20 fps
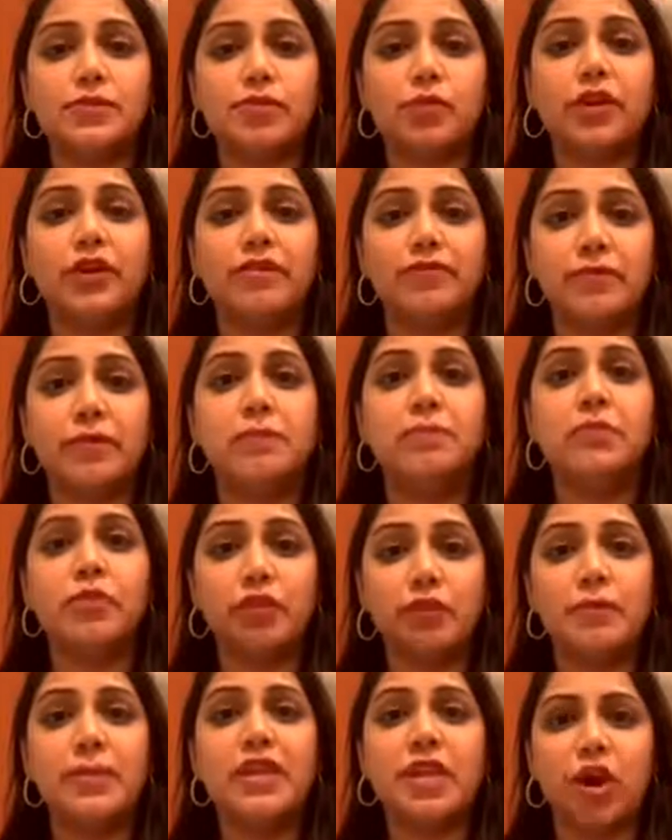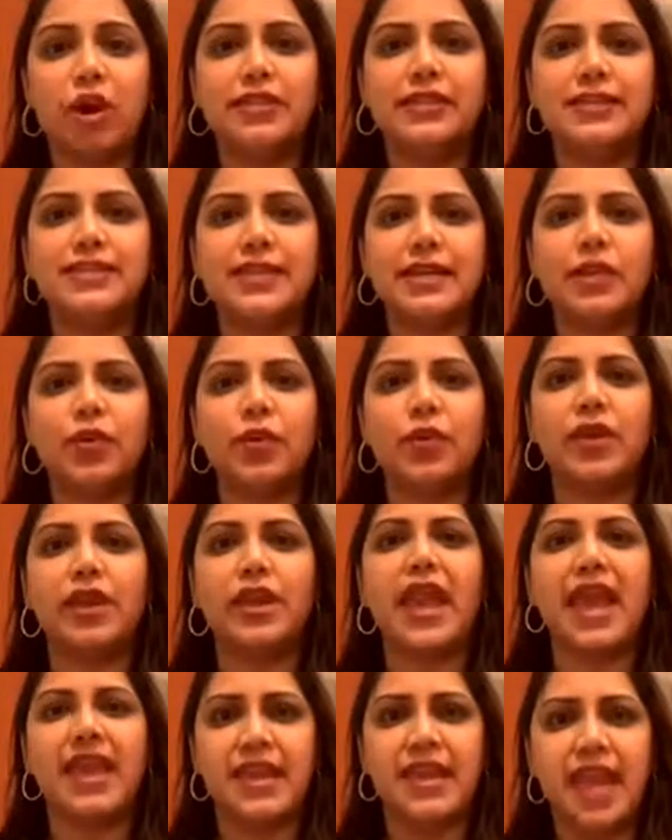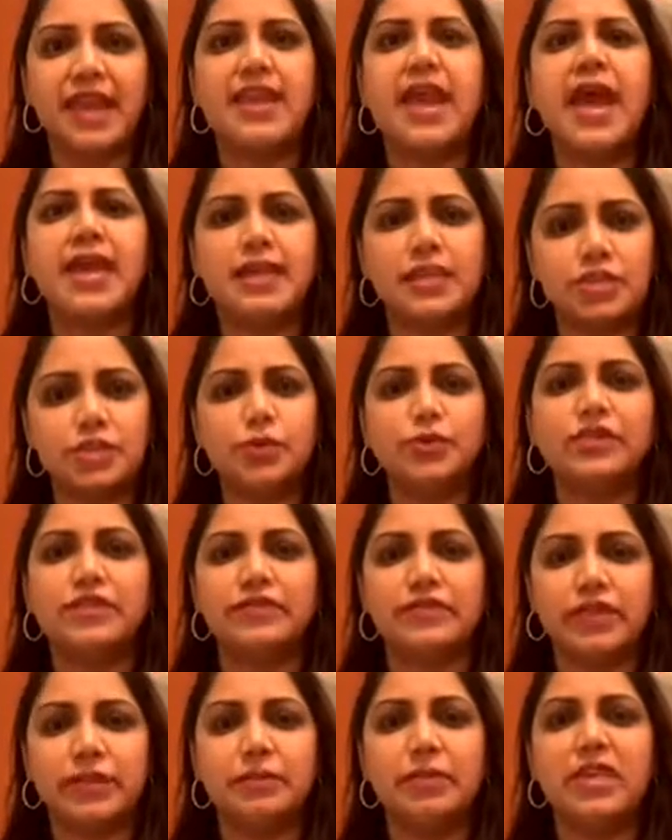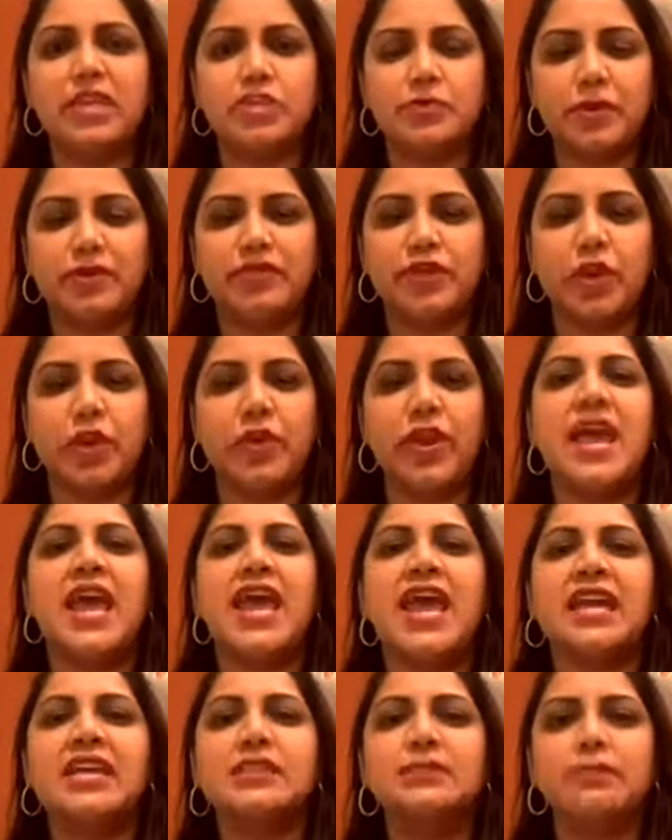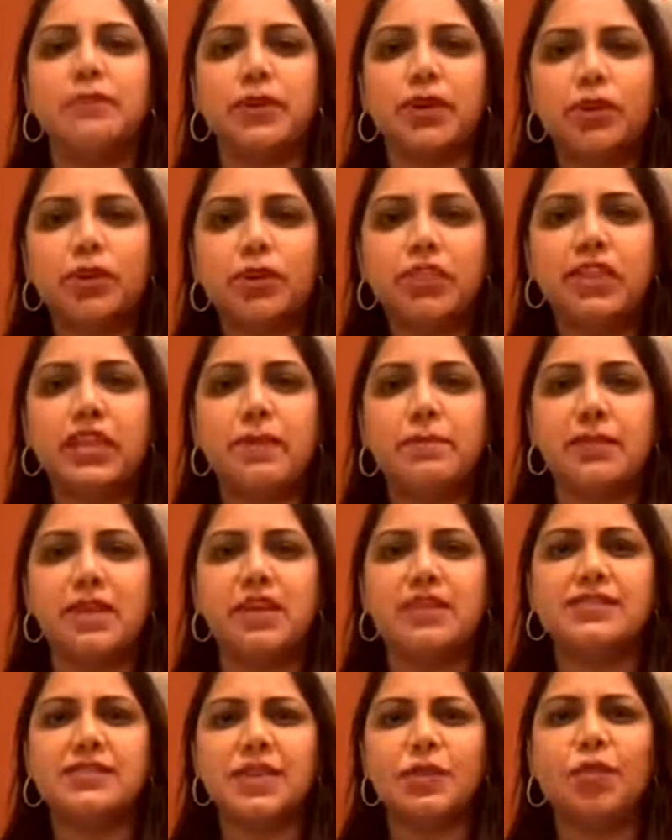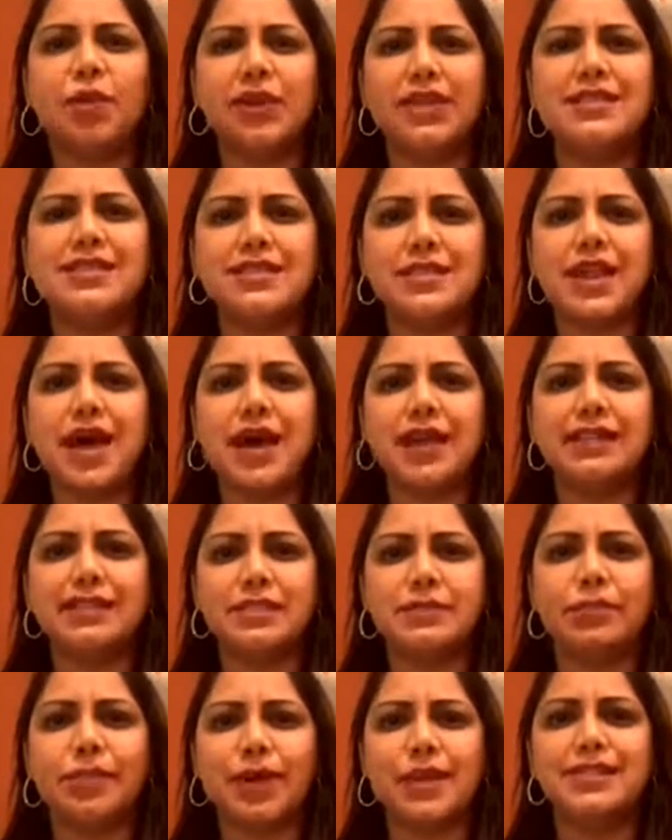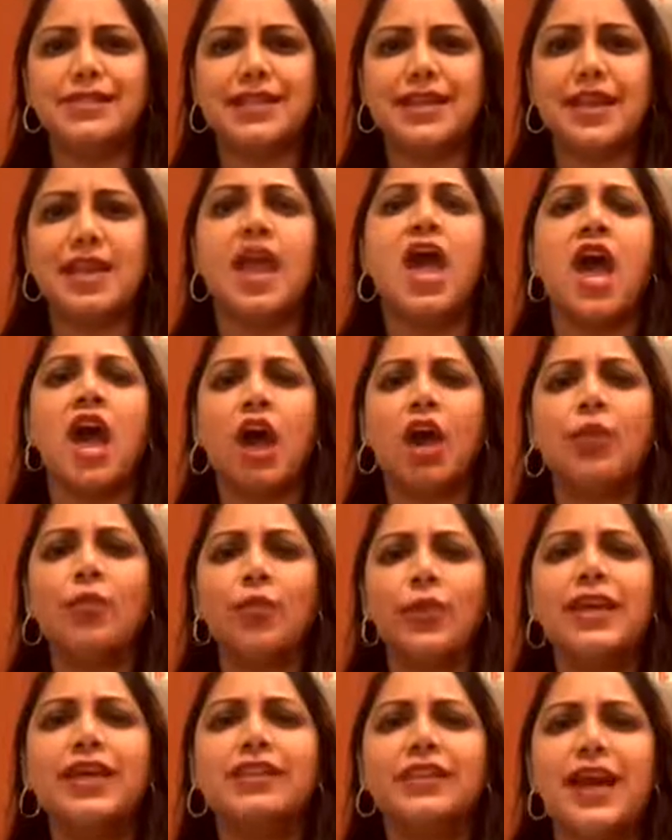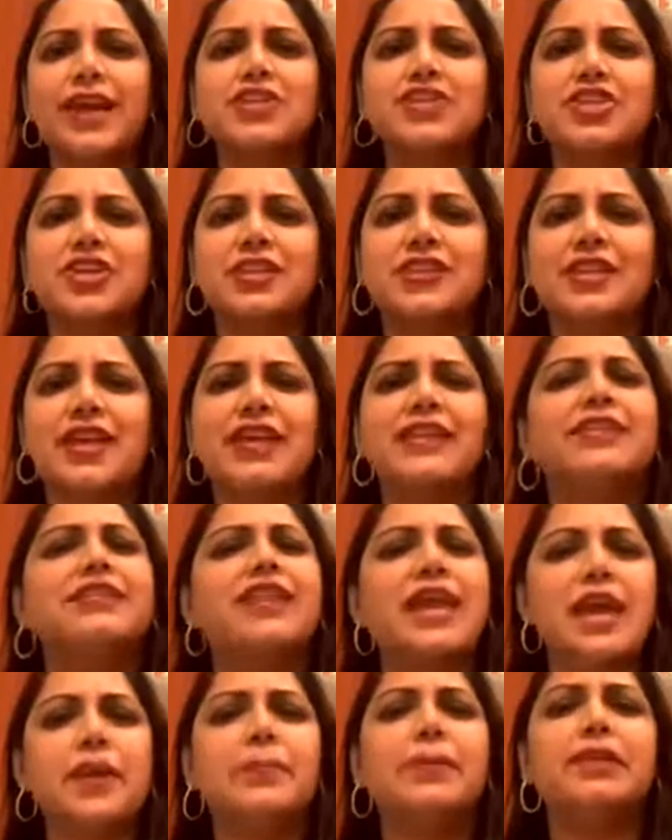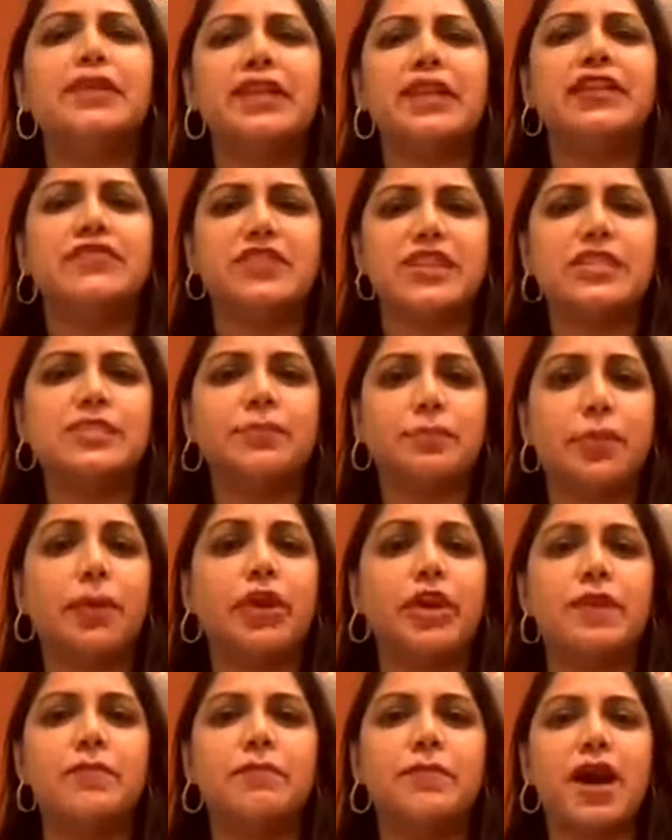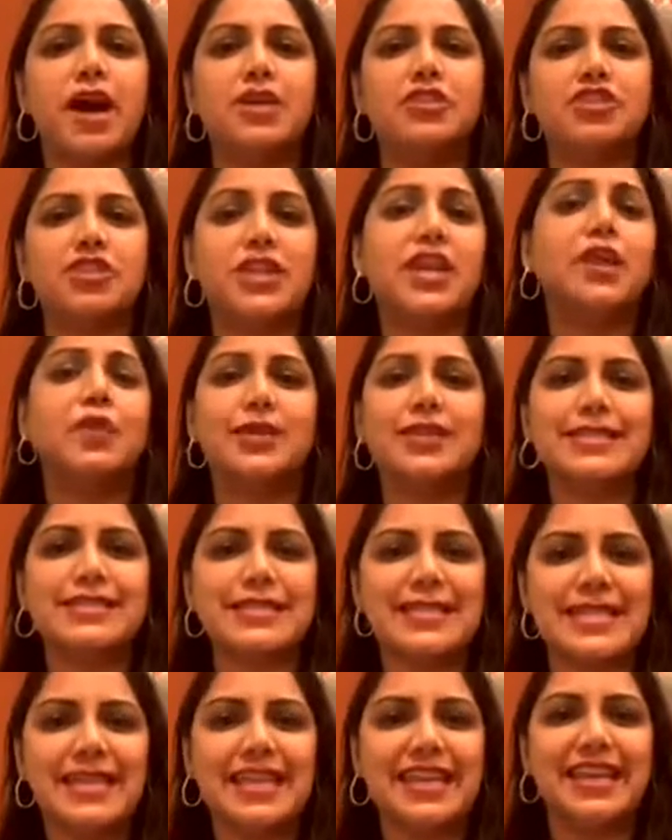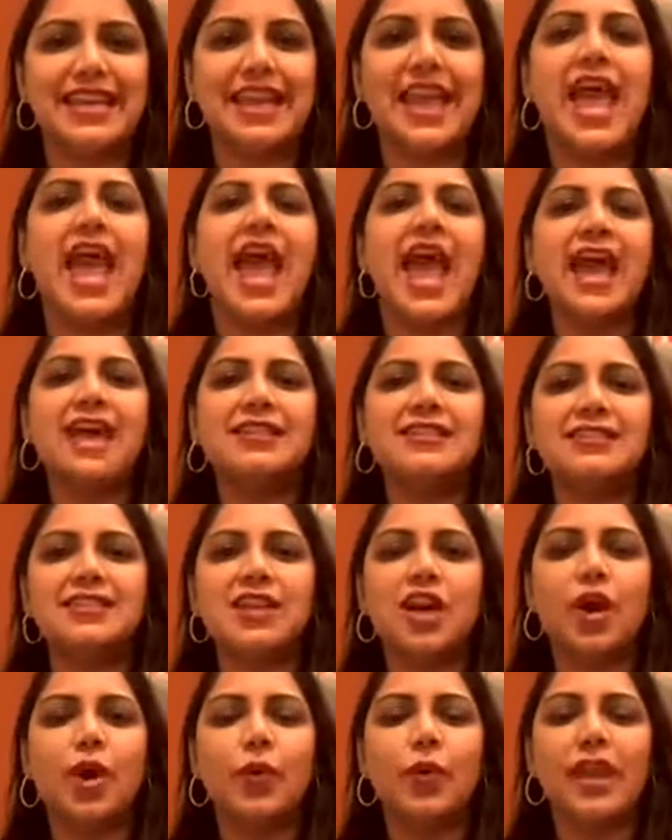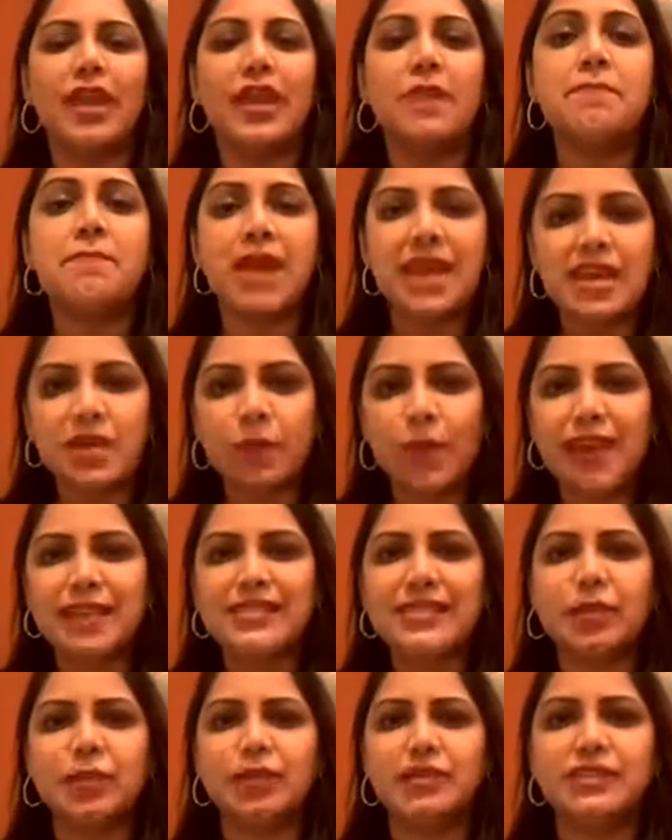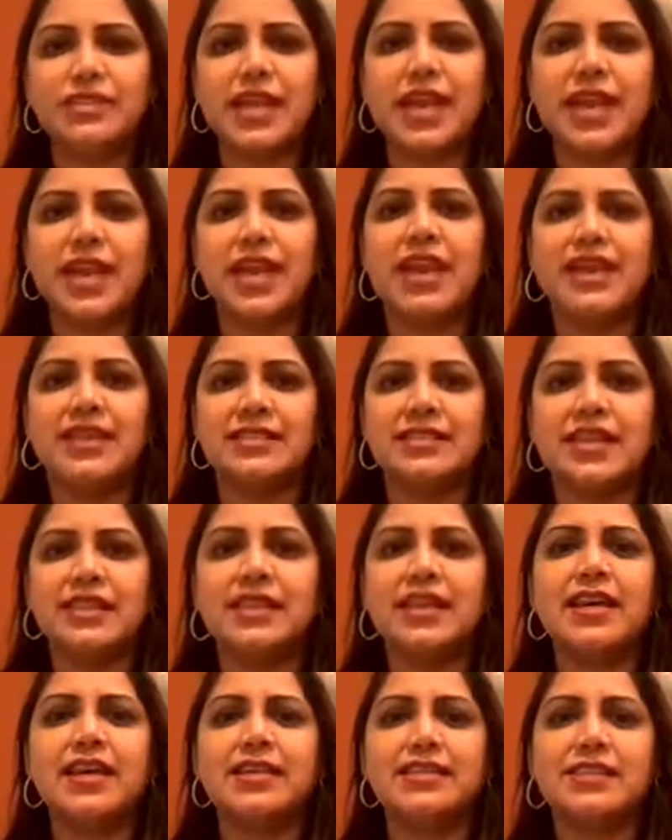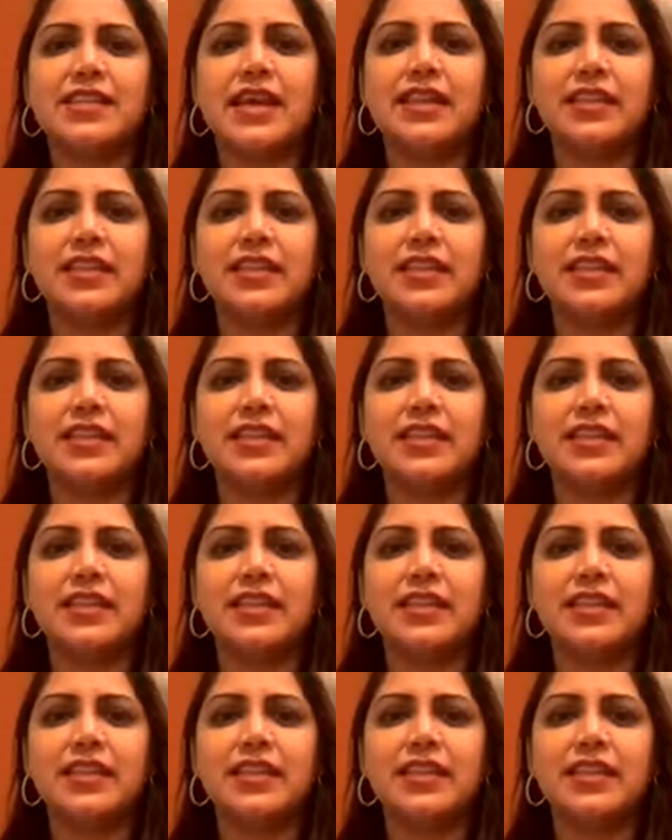sort of movement on this inquiry and heading towards an impeachment vote is purely because they want to deny this president a re-election that they believe he's pretty much guaranteed. And so in many ways, I will say this,